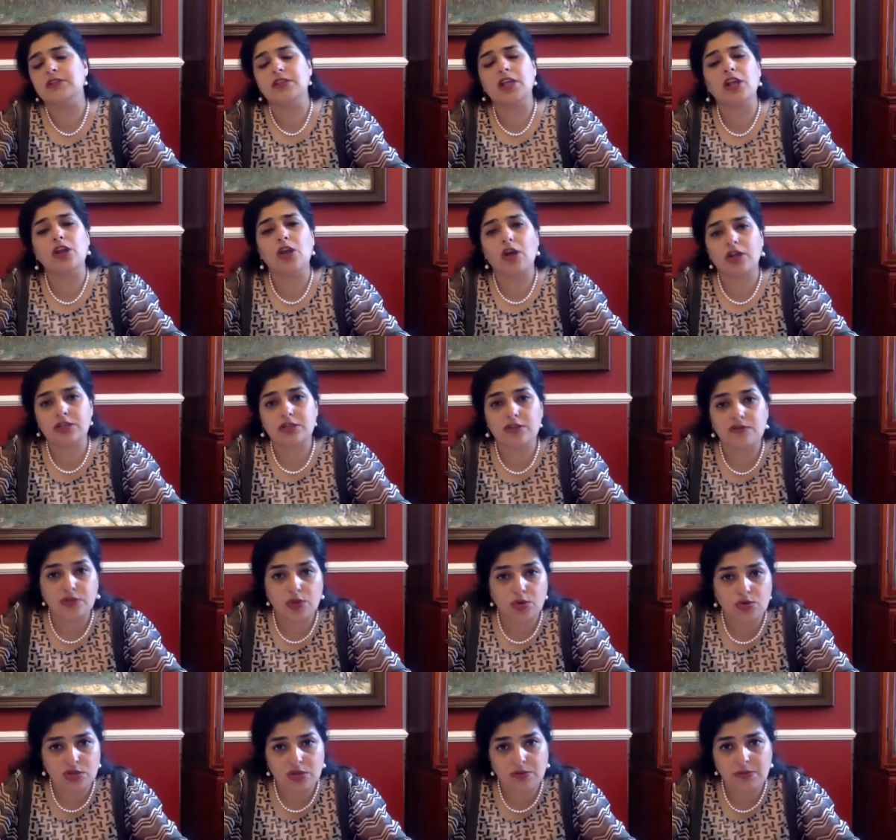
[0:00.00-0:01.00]
there are lots of
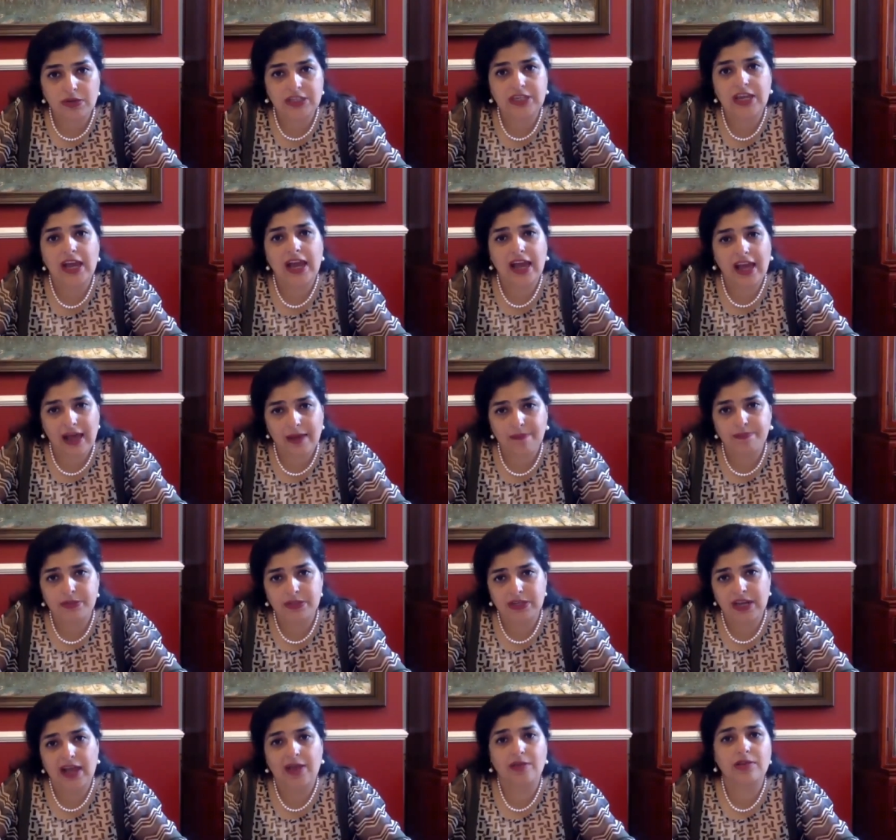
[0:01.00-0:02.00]
social media apps
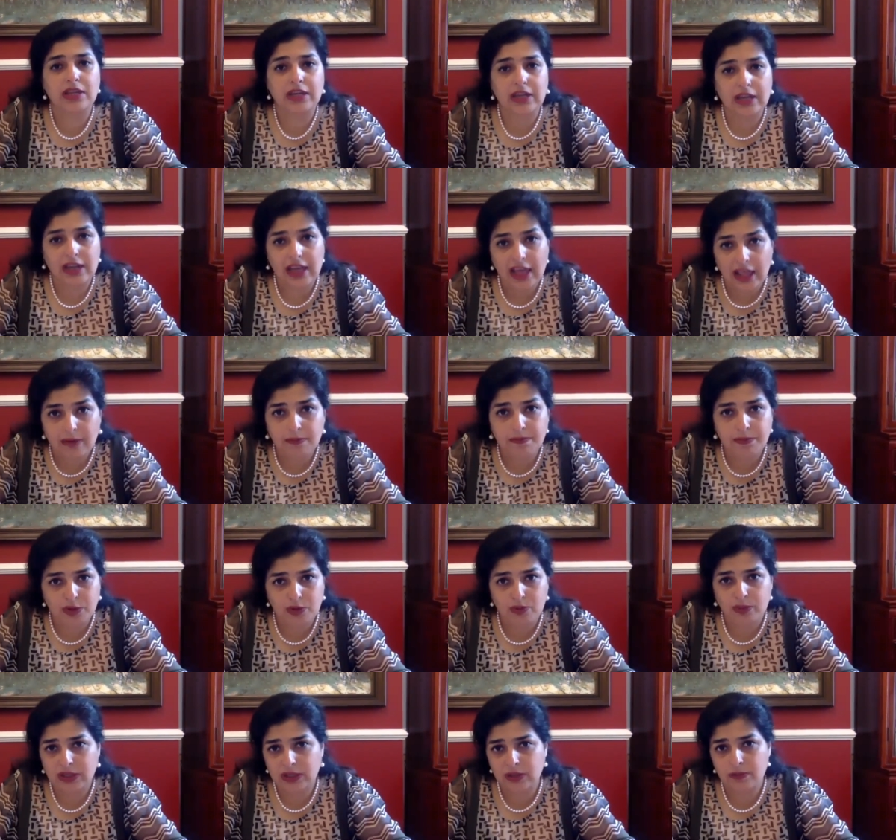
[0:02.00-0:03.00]
now that can help you
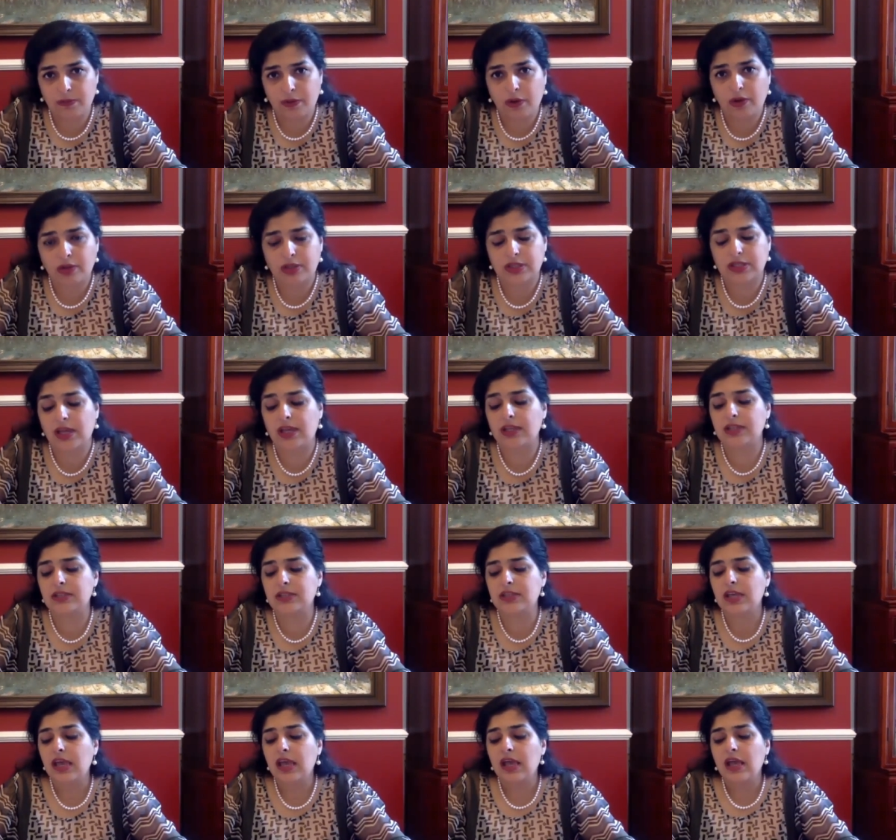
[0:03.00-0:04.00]
with the process.
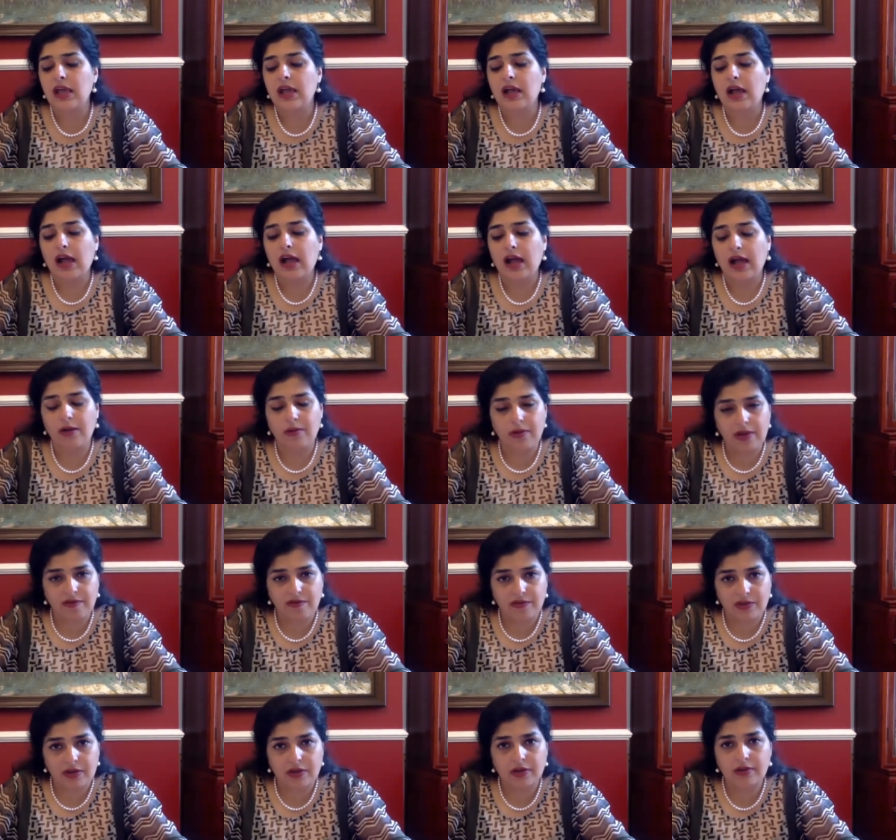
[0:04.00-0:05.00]

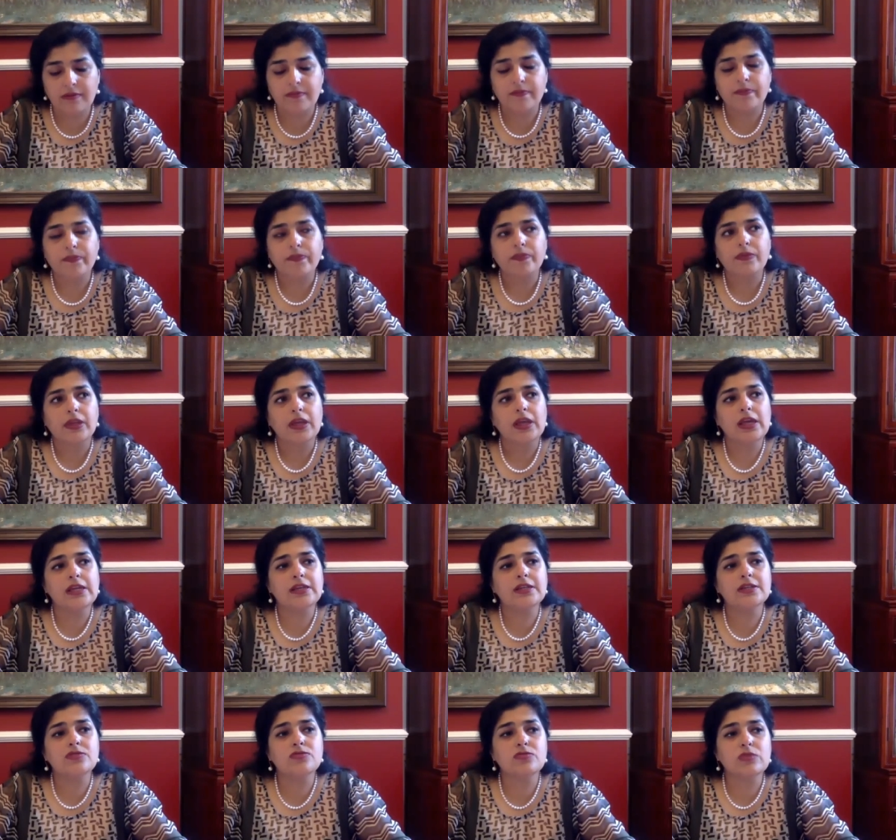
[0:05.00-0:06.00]
However, it
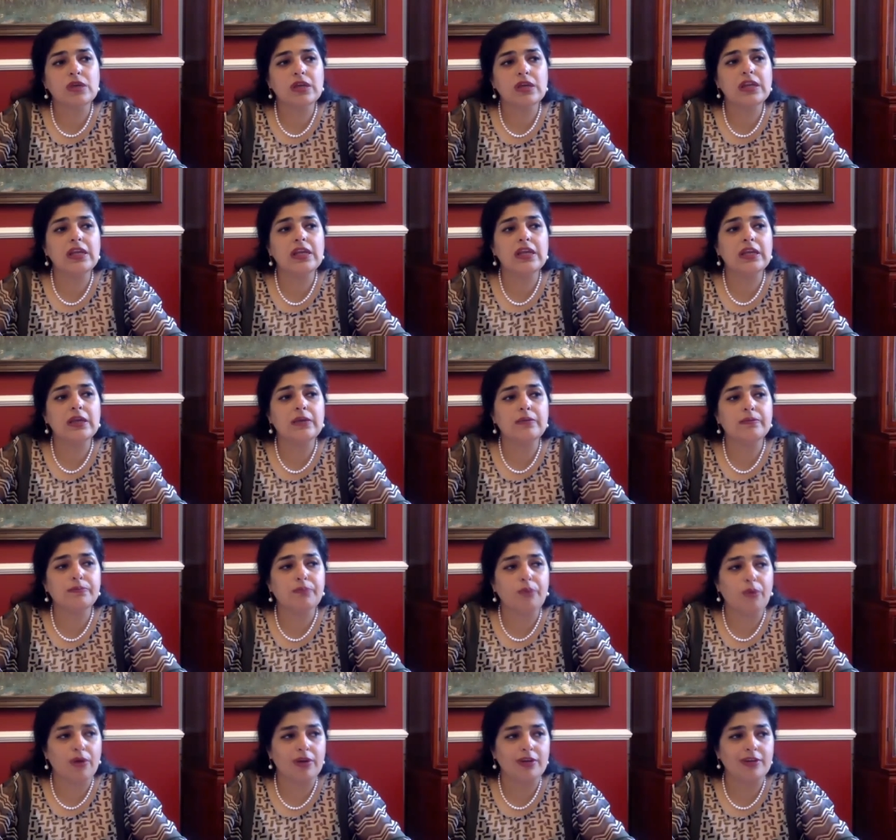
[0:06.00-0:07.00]
is really
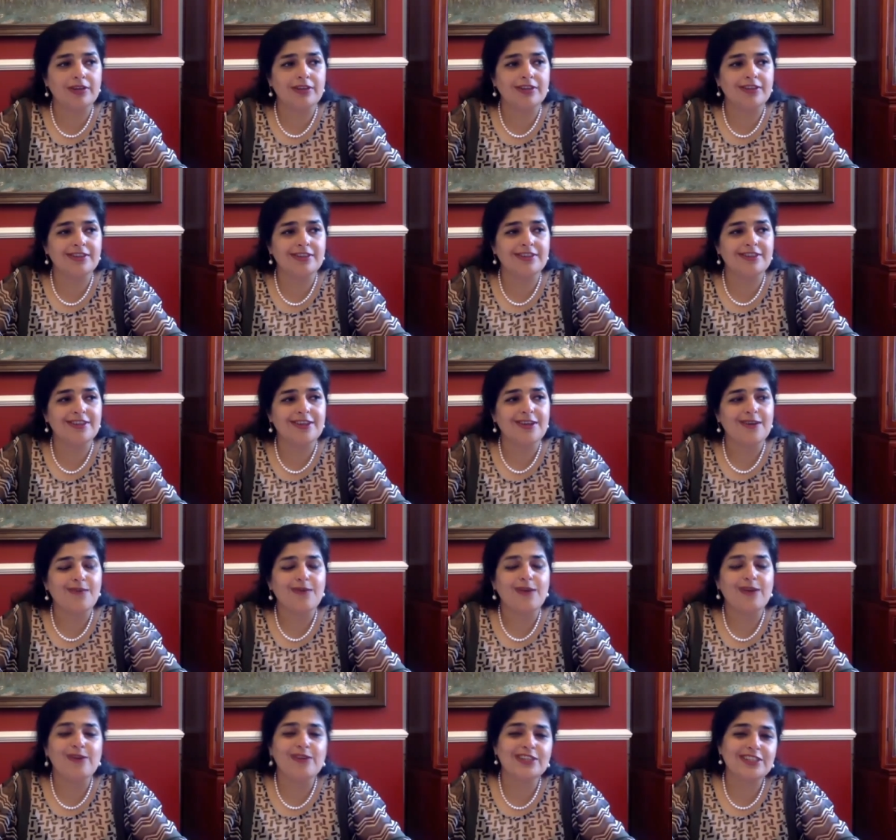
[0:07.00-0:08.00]
important
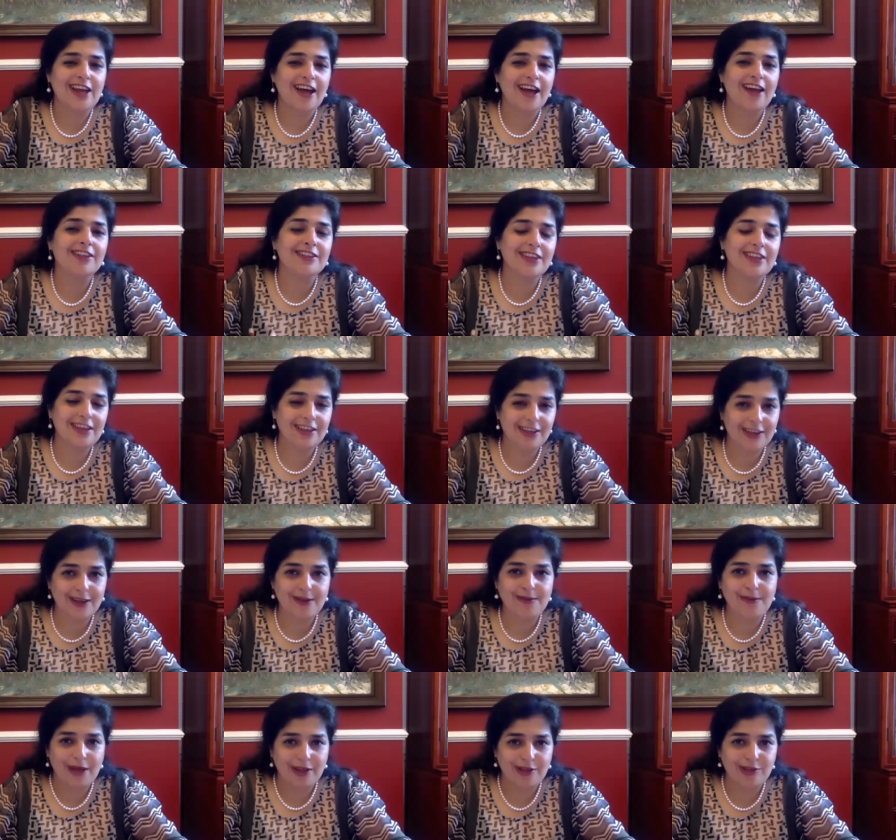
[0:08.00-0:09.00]
when we start thinking
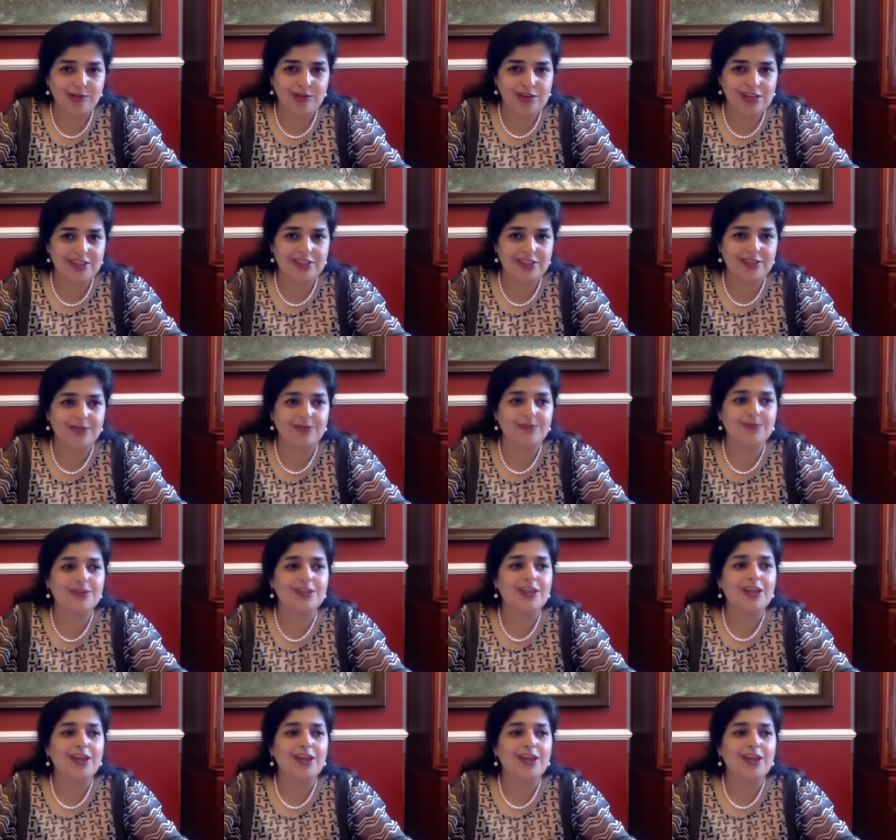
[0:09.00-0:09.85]
about threesomes.